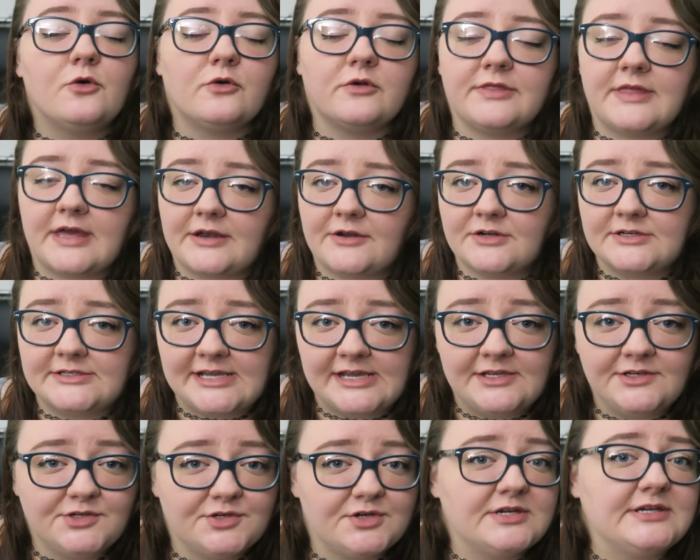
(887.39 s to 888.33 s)
or that are
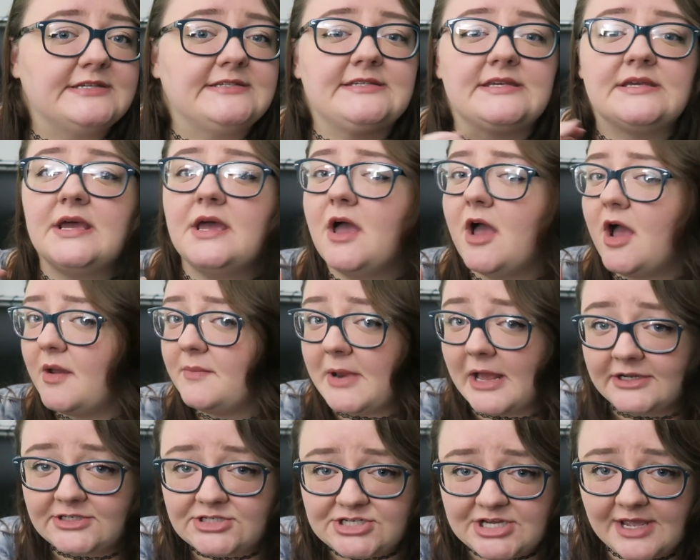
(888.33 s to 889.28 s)
dangerous, I'm
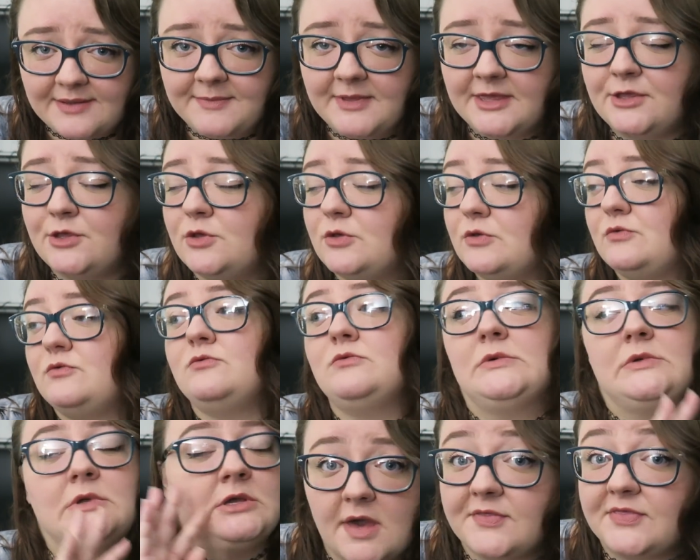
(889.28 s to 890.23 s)
not shaming you.
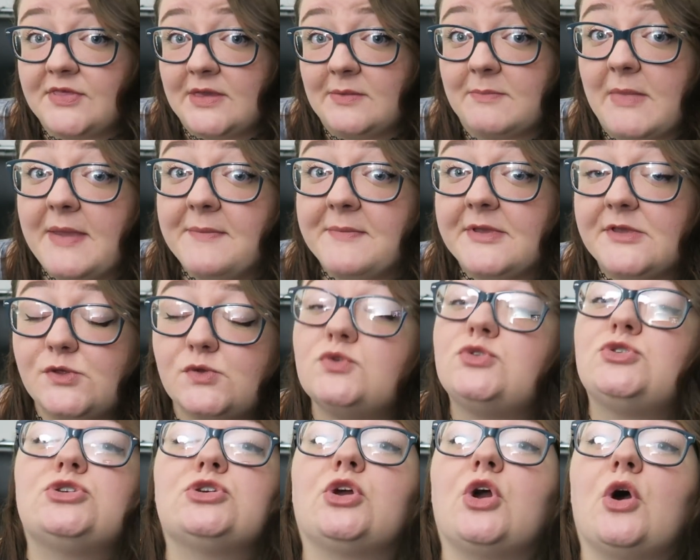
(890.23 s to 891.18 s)
I think maybe you
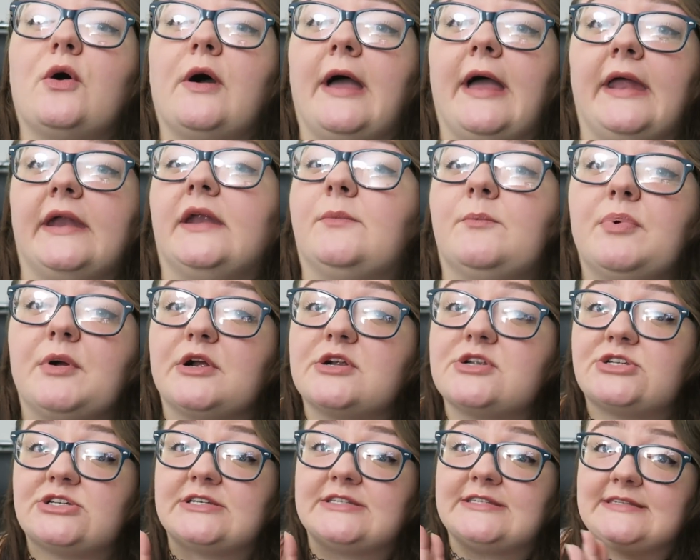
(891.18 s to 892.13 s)
should go ahead and
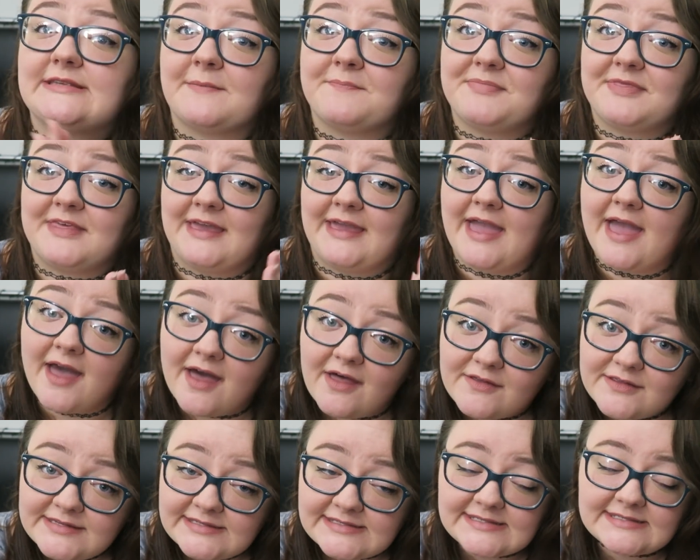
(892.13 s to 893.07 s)
purchase something
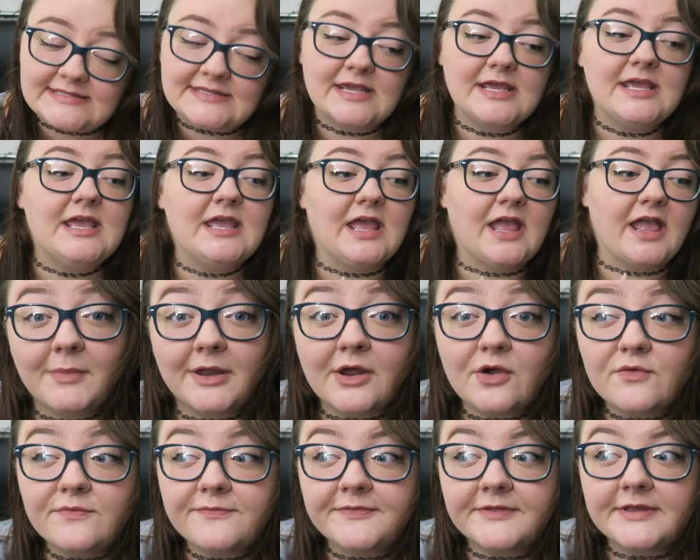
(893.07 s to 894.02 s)
else. But
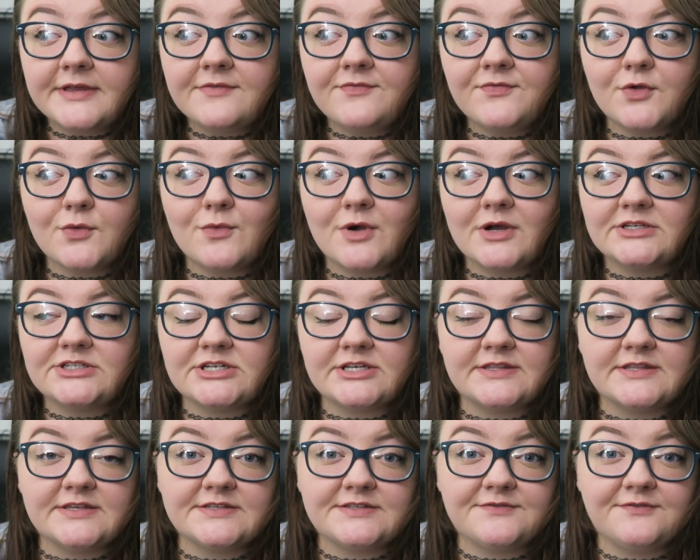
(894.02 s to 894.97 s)
hopefully if you're
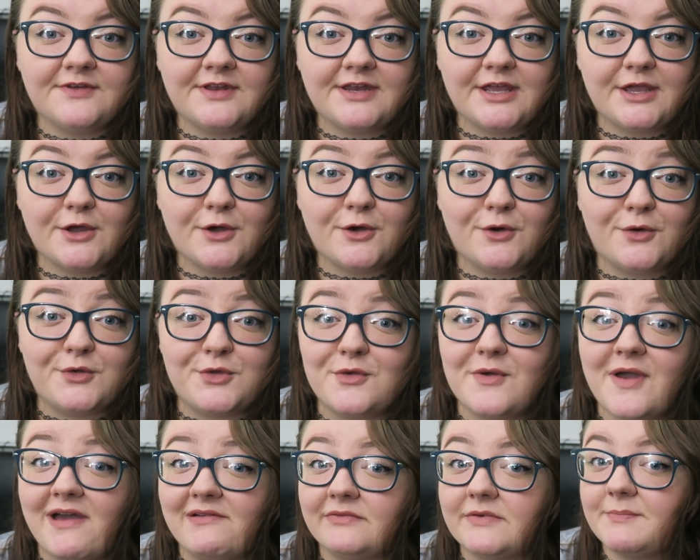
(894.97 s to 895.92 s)
watching this video, you
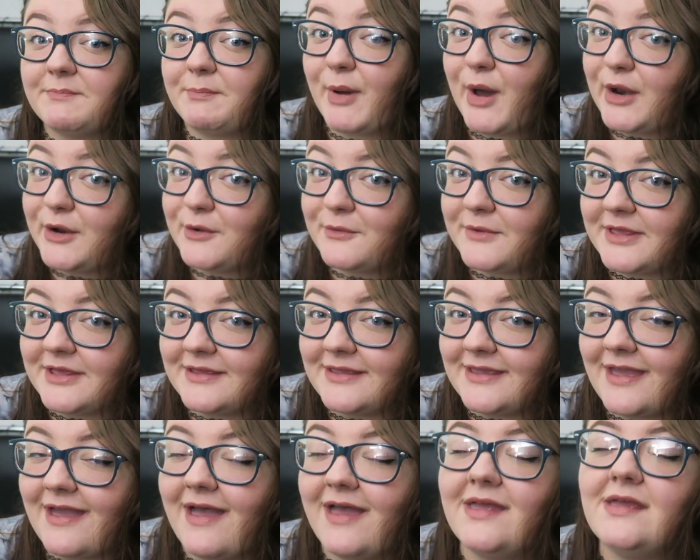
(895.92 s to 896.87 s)
haven't bought a wheel
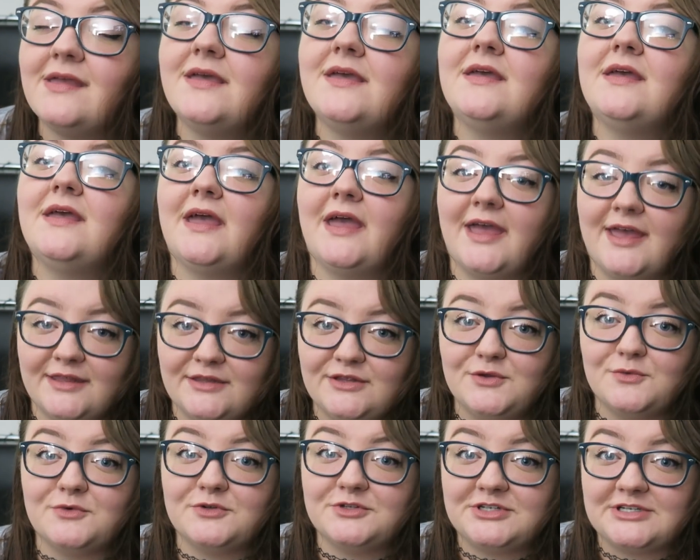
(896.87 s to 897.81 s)
yet, and
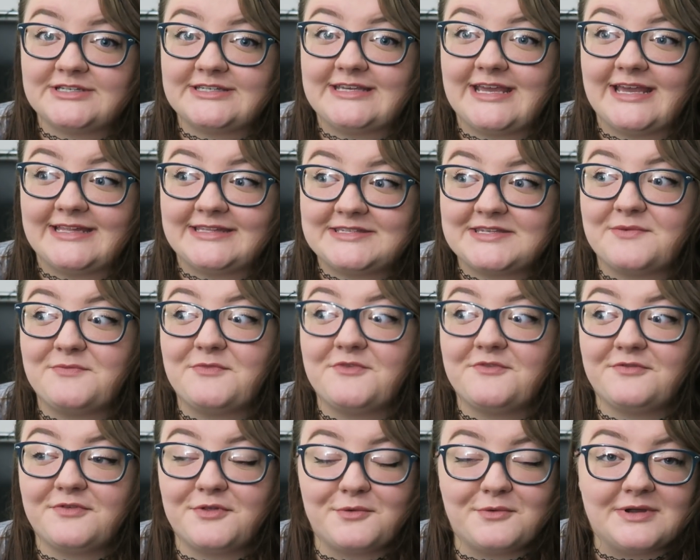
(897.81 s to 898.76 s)
you will just get some
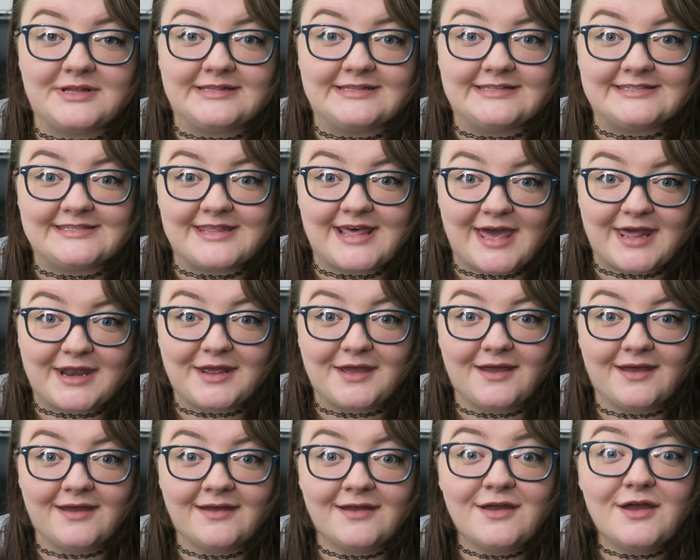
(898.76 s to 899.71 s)
of the ones
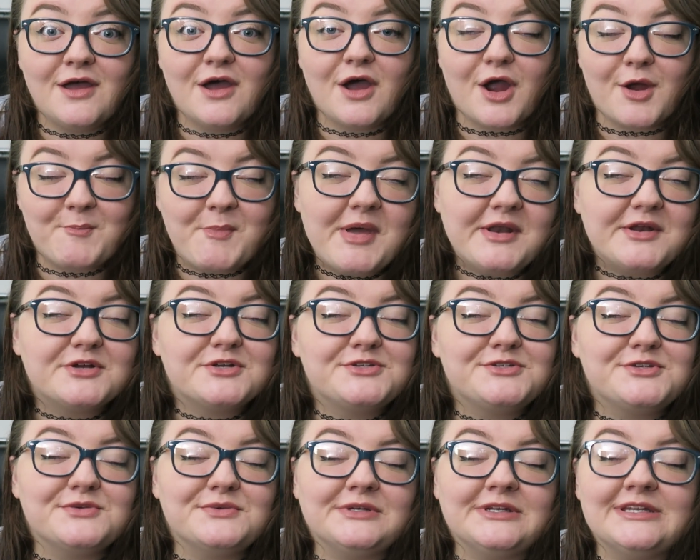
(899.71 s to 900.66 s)
that are better
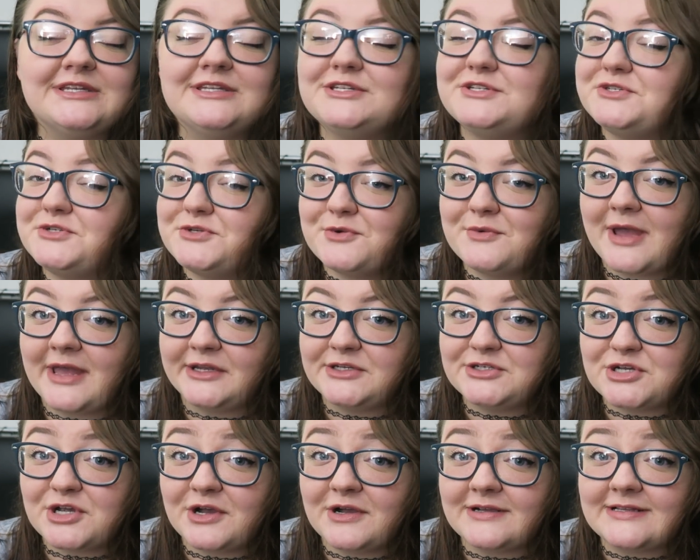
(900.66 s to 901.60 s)
suited to
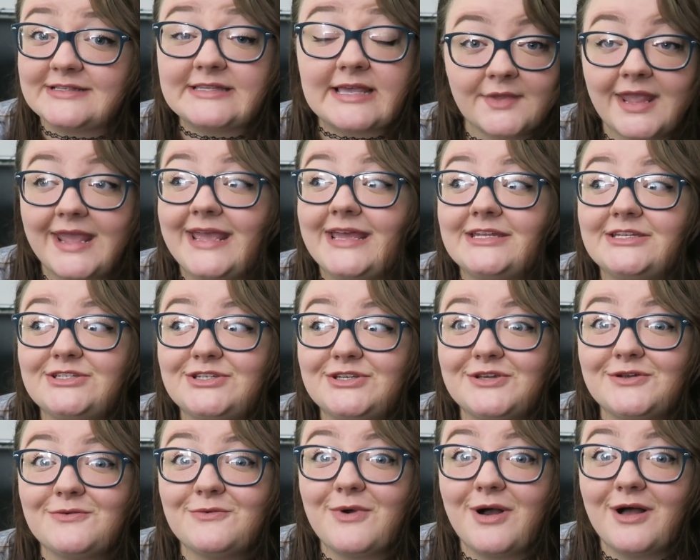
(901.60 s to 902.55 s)
hedgehogs and to your